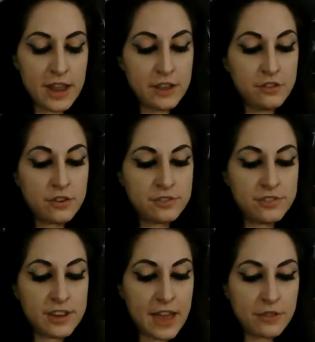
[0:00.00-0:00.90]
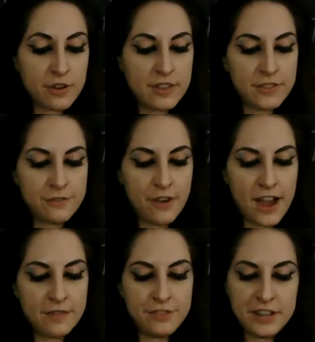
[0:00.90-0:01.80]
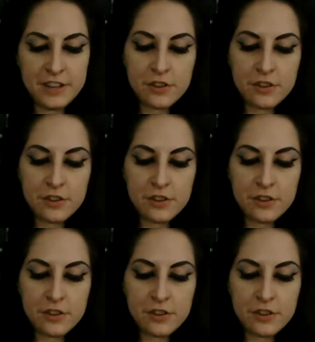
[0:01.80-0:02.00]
you're together in the 5D,